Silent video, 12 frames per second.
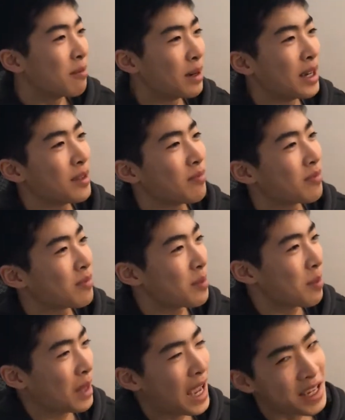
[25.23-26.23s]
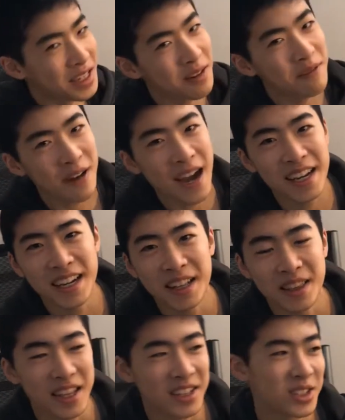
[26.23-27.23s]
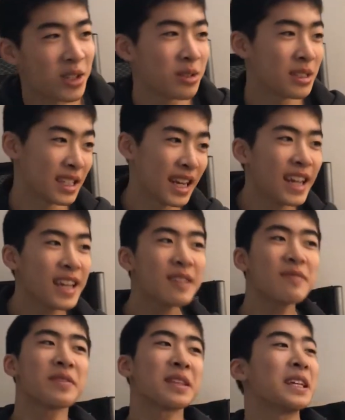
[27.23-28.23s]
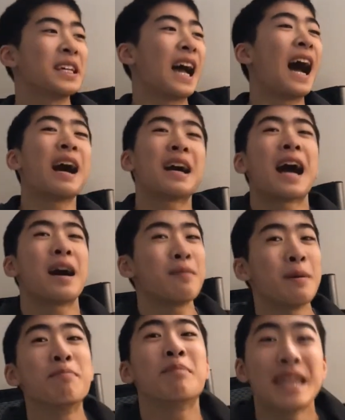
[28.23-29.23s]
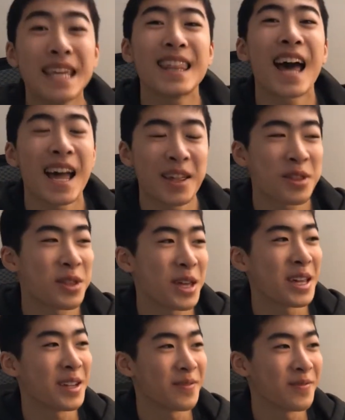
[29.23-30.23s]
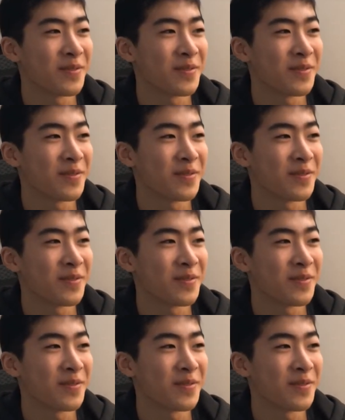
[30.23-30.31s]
but I couldn't find anything. So today, I'm gonna be that thing.